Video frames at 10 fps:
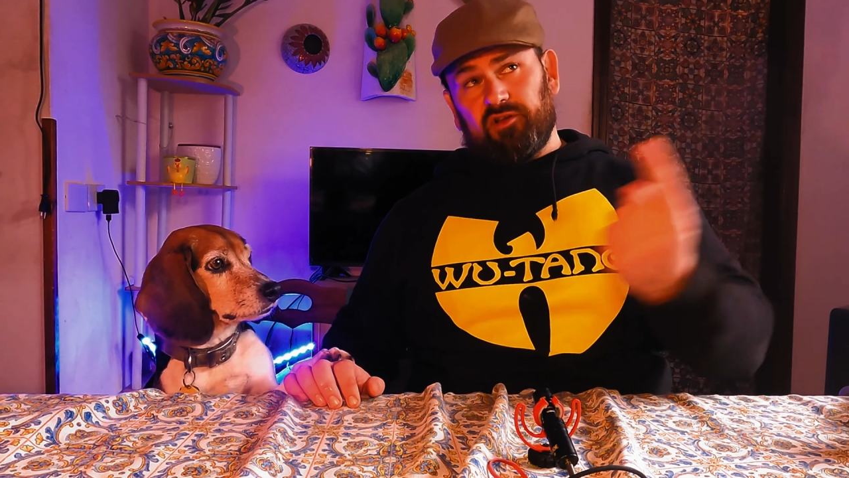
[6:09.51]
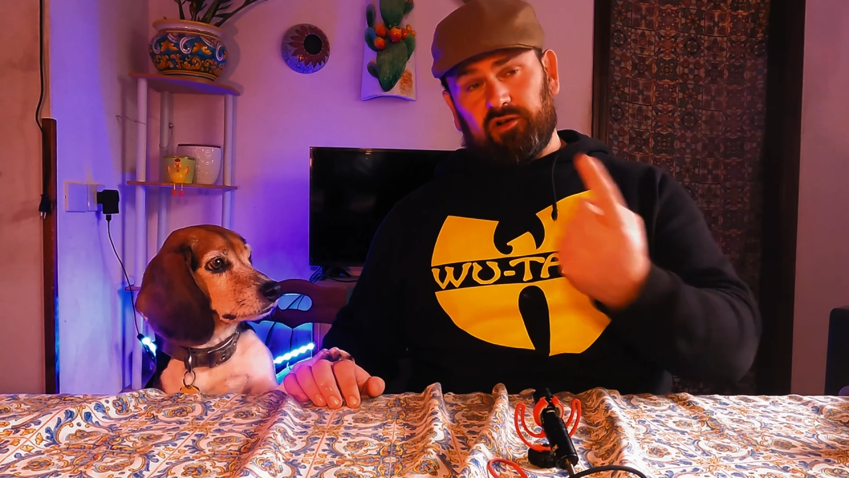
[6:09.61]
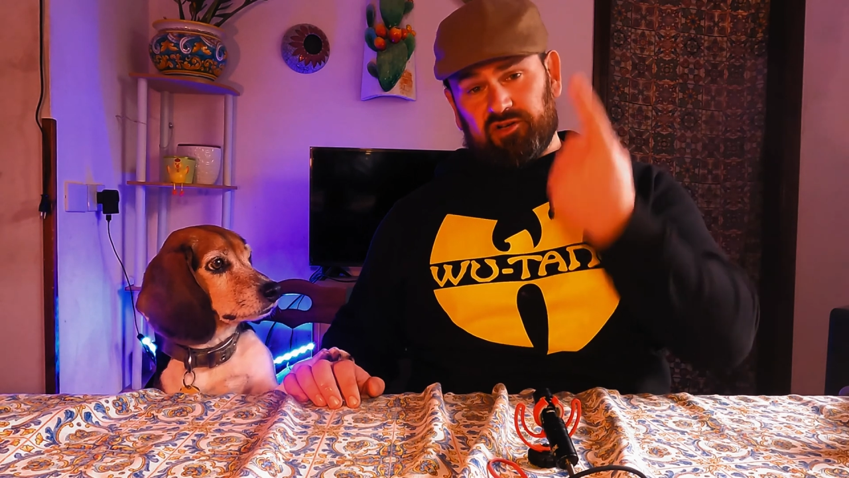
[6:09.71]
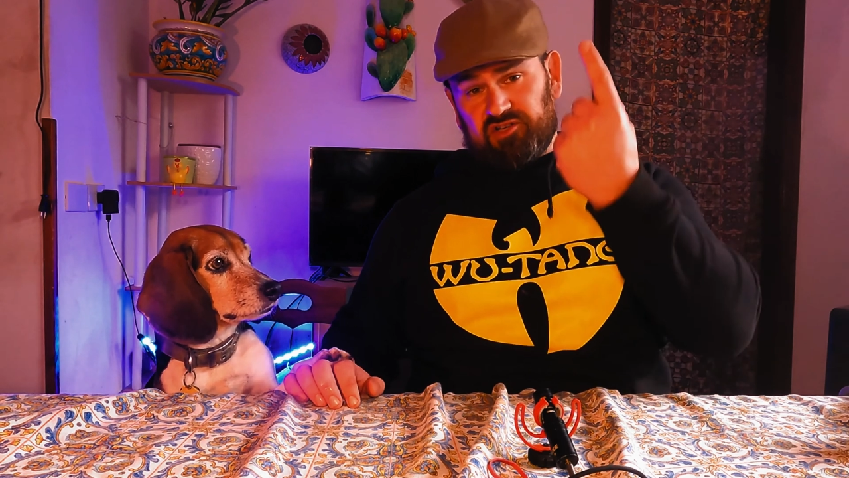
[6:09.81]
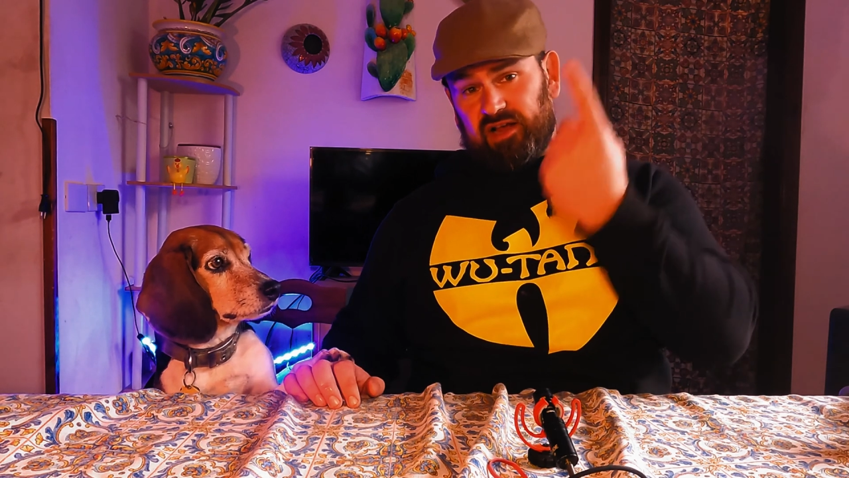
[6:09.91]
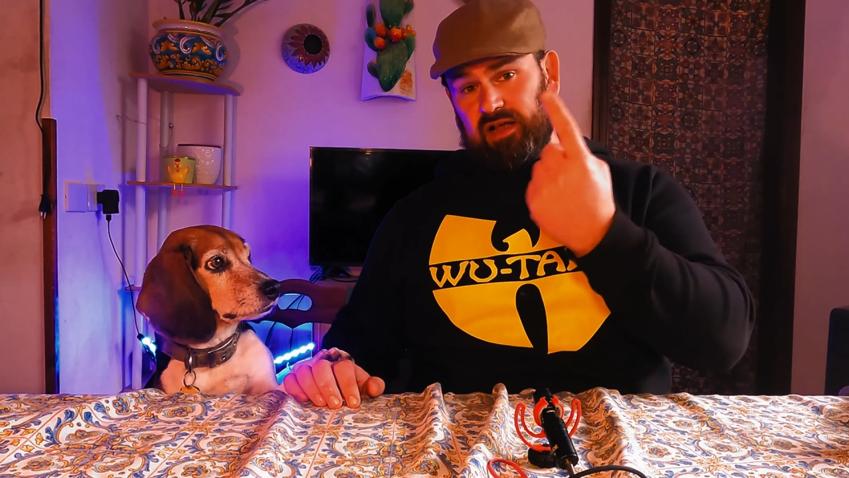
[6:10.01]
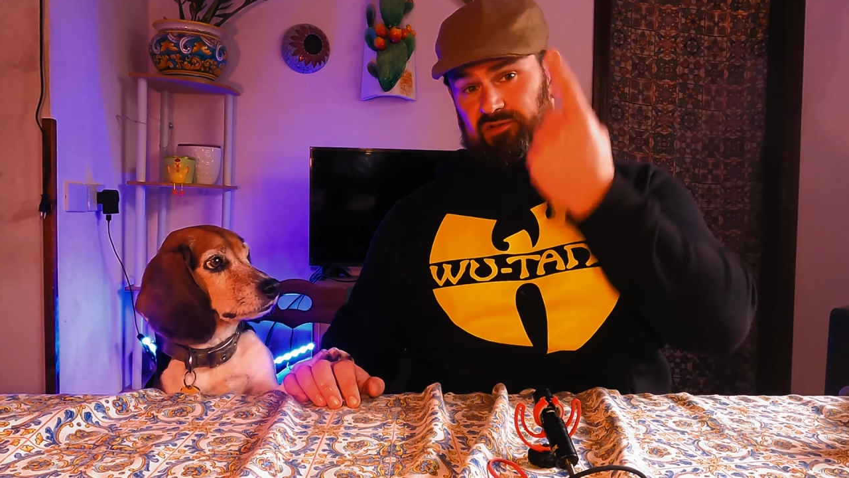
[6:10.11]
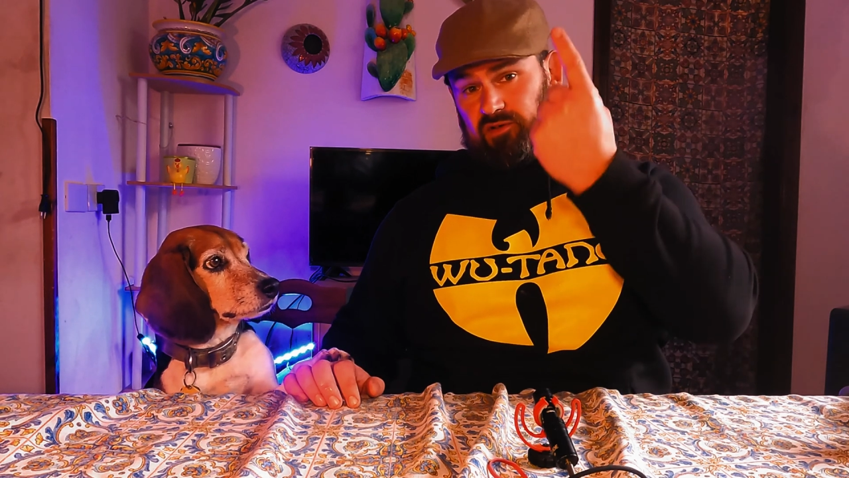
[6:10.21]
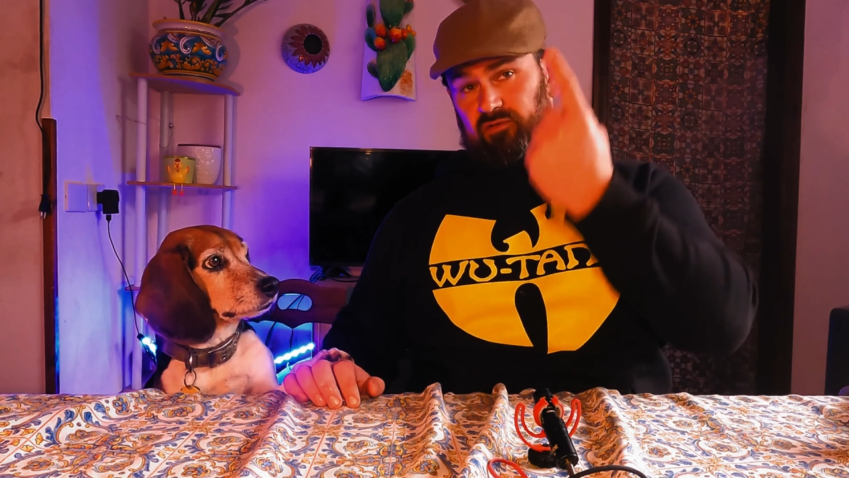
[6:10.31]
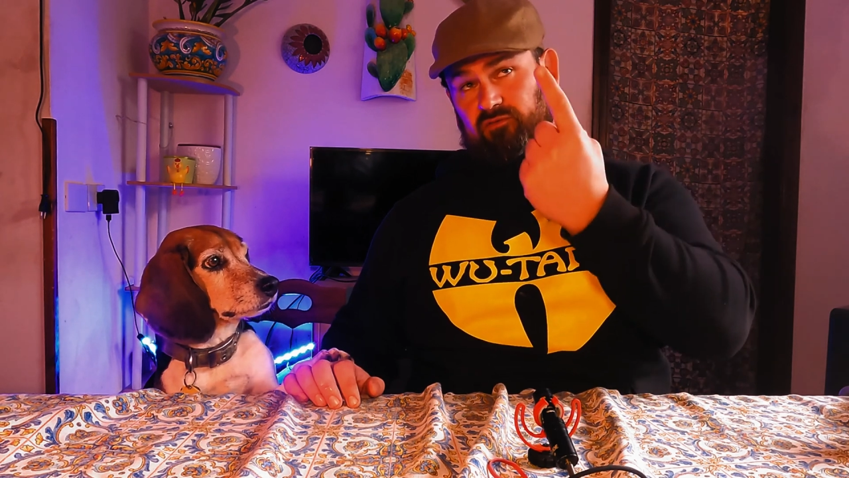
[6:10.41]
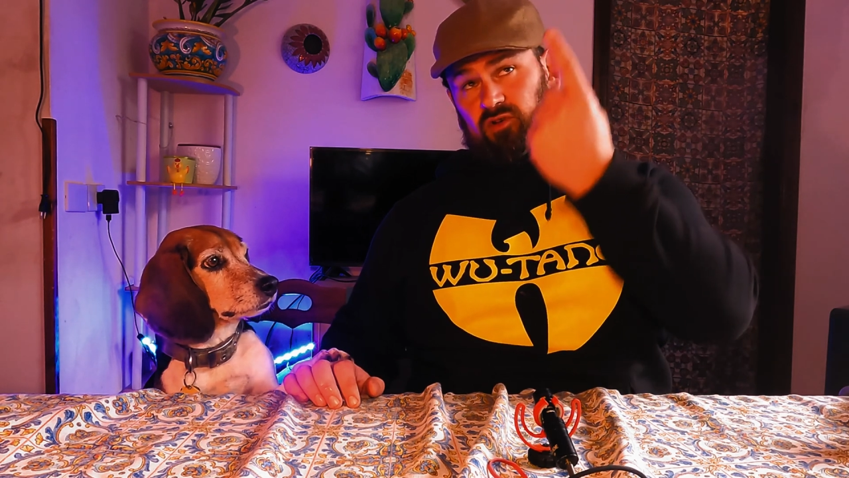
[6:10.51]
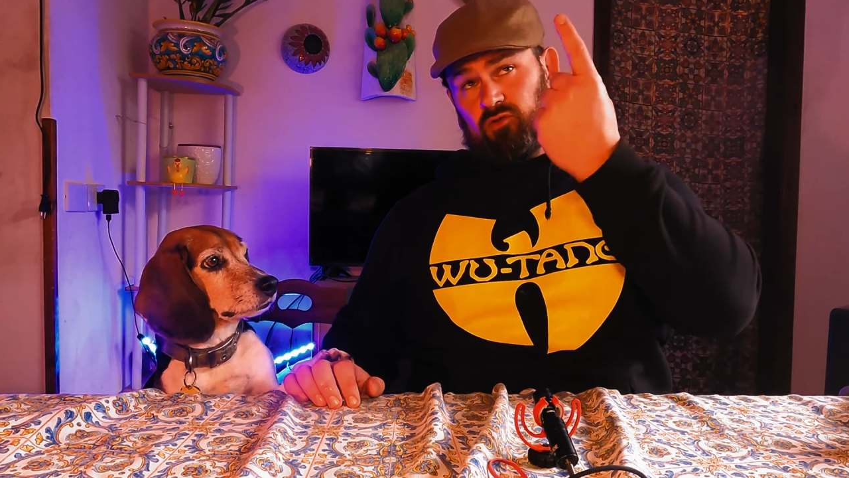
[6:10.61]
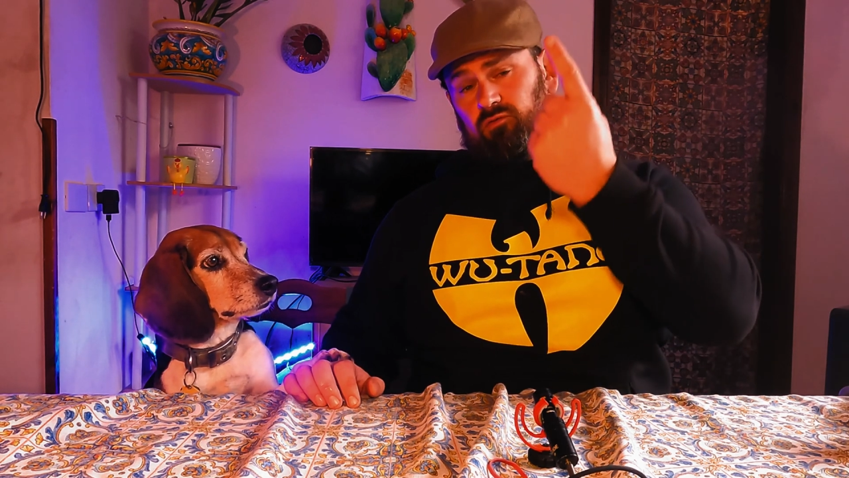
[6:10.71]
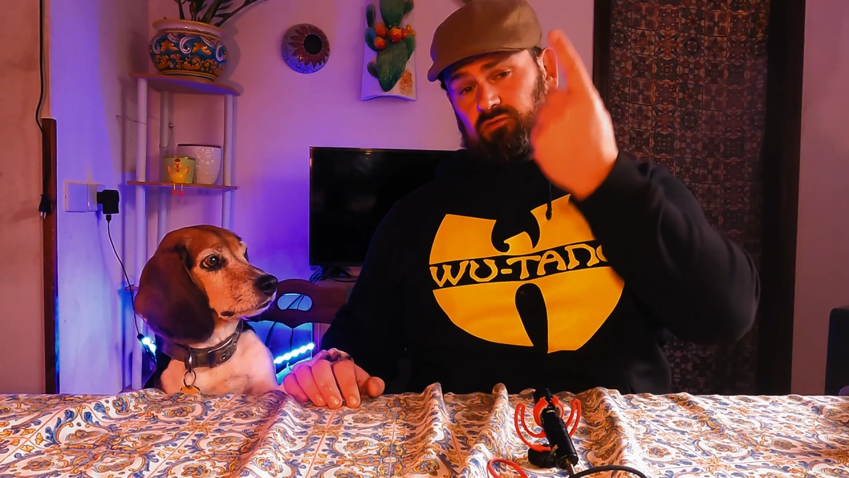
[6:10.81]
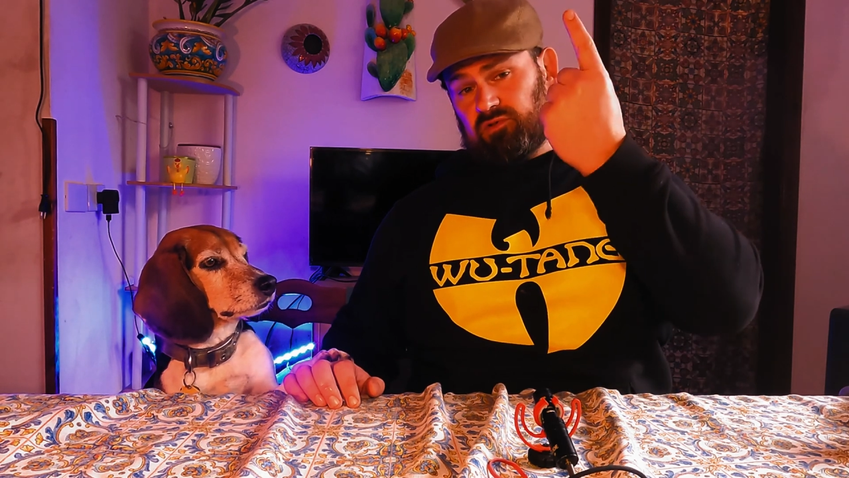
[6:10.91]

You can check out the review,